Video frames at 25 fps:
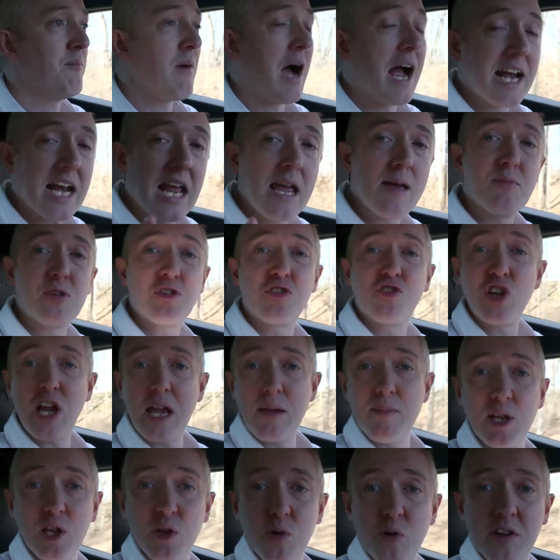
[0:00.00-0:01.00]
My name is
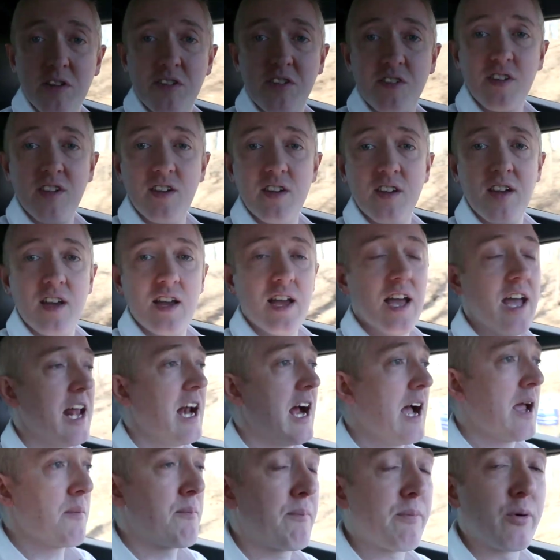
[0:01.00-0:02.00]
Jamie Lewis,
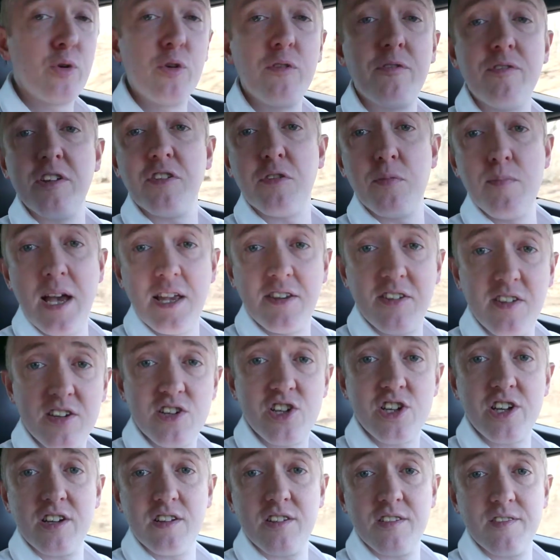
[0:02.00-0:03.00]
and I approve this message.